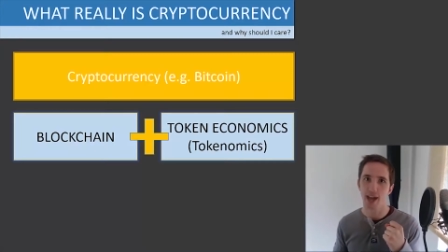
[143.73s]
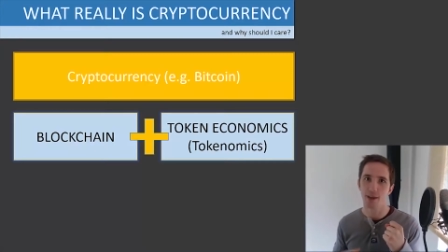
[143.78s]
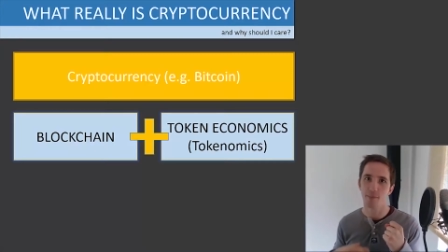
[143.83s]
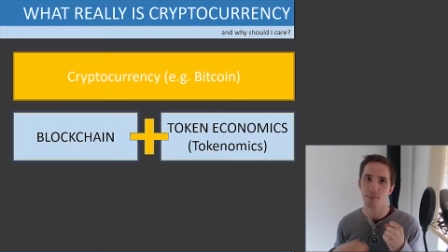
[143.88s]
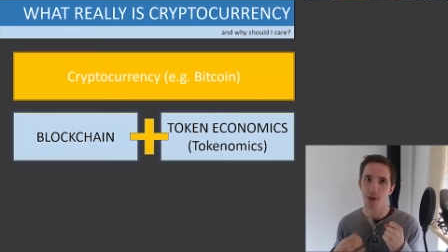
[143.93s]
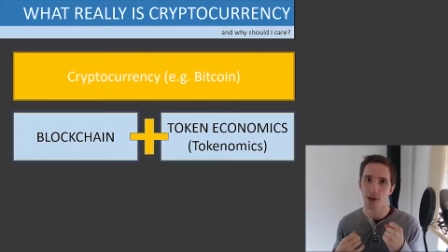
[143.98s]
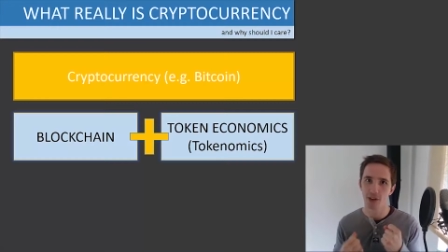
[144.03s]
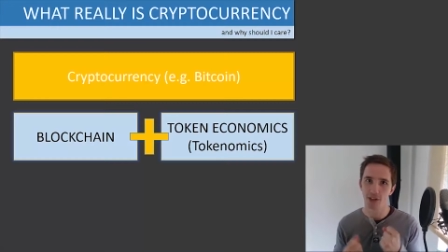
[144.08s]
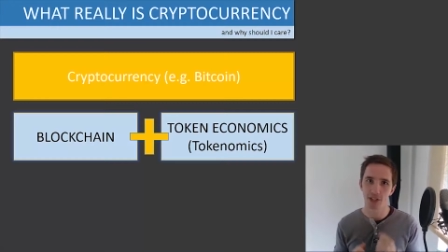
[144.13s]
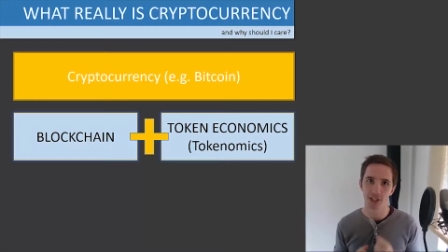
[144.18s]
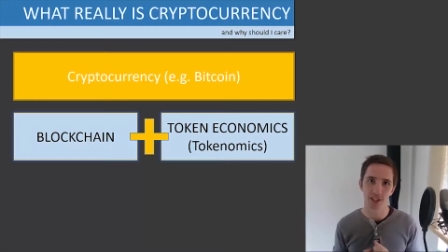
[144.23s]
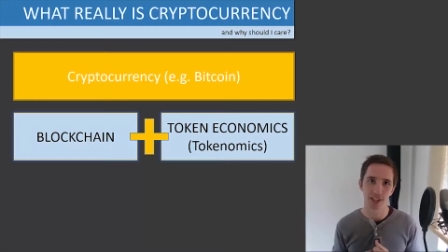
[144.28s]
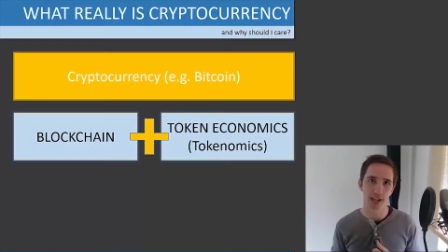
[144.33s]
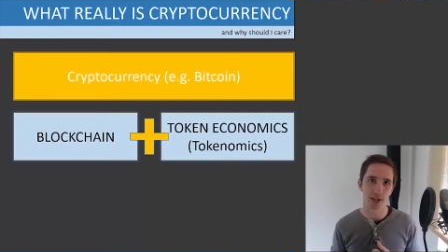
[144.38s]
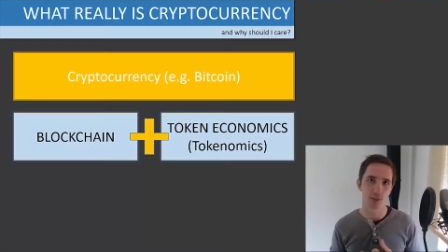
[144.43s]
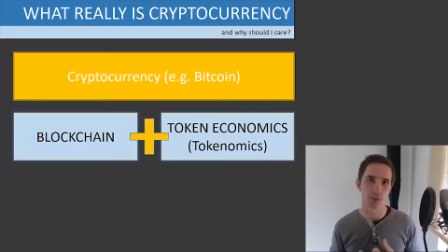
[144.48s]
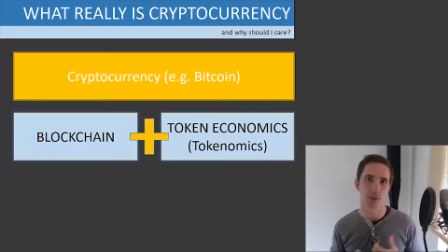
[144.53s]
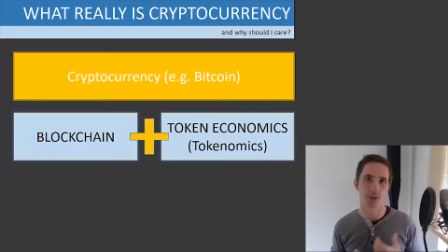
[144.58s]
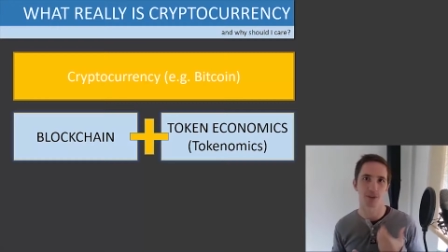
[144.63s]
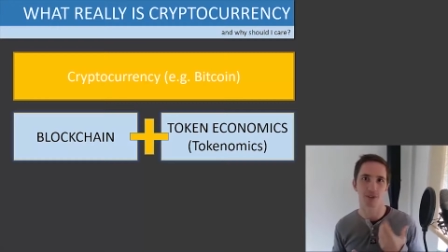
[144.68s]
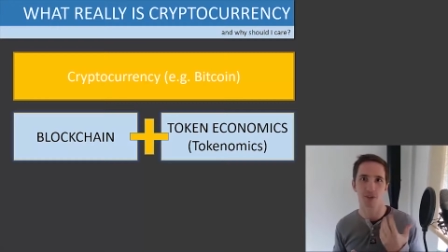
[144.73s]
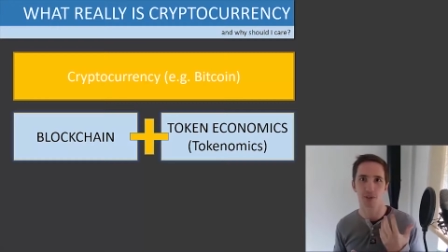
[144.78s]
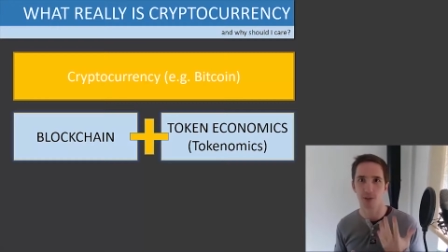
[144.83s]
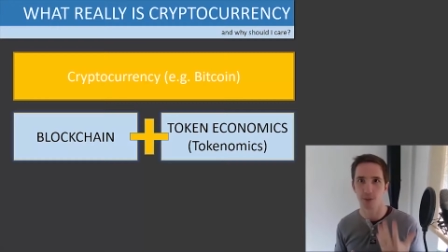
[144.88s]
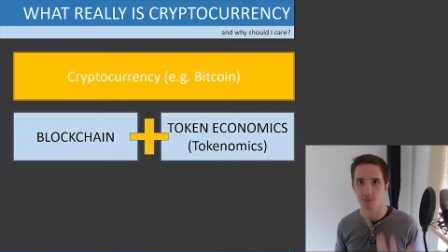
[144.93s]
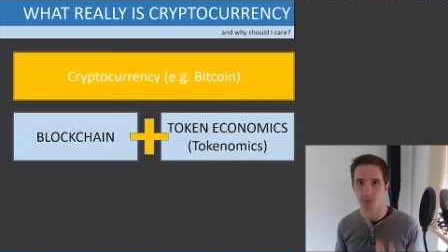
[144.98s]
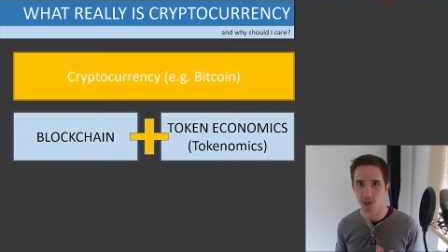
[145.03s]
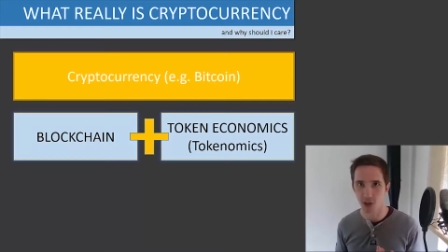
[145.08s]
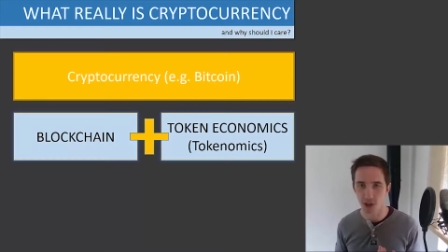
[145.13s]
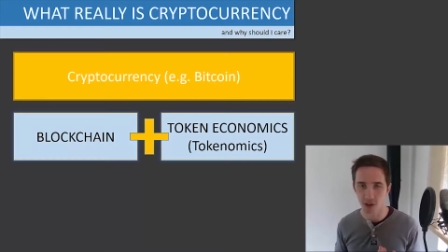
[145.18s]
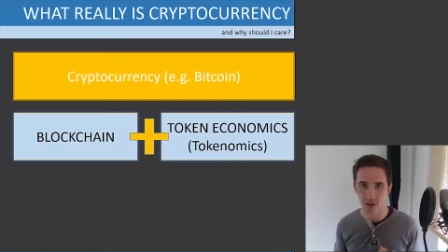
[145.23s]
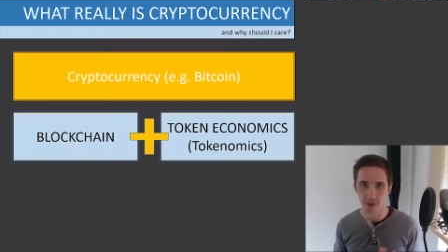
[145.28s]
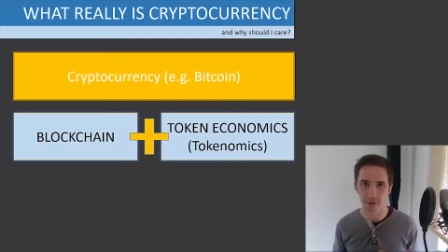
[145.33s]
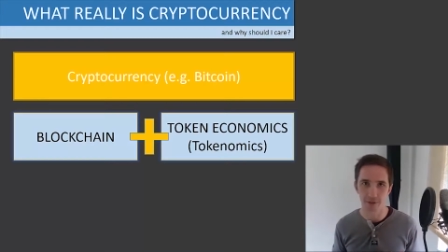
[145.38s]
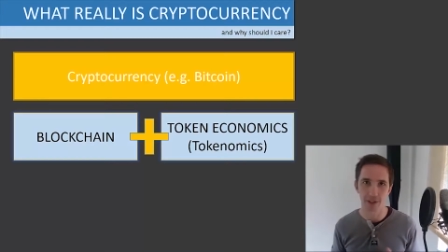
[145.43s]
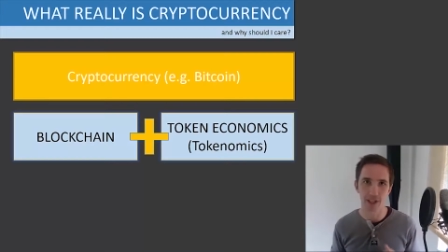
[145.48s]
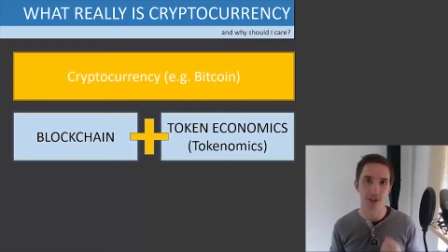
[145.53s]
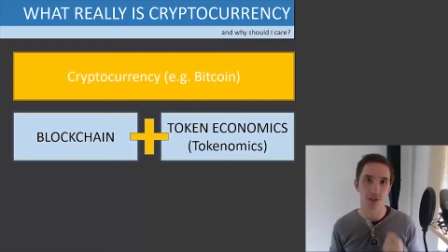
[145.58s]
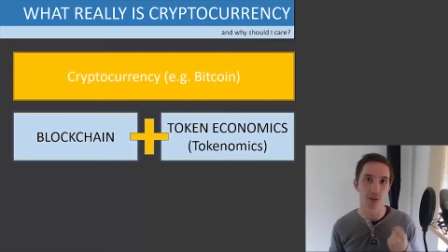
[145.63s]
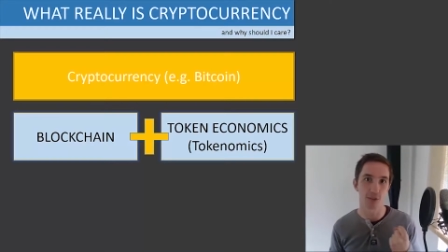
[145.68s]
merging that with cryptography,